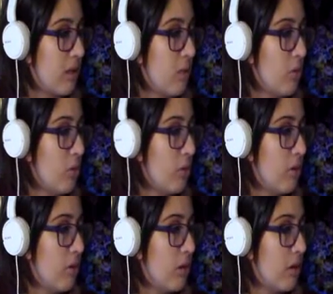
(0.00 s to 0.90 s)
Oh.
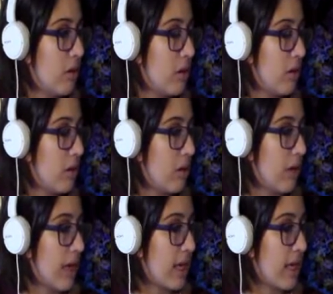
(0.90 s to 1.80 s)

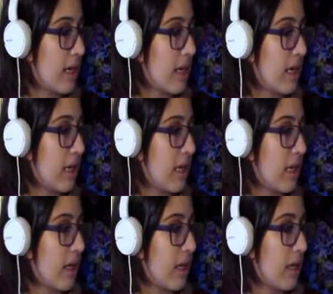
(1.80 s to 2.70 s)
Okay, can I...
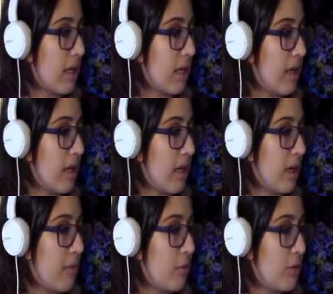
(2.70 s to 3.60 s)

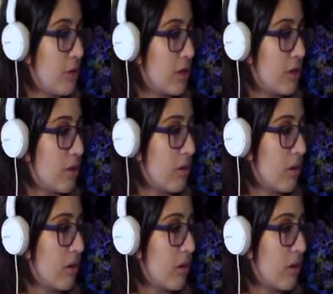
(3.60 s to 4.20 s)
Yeah, boosh.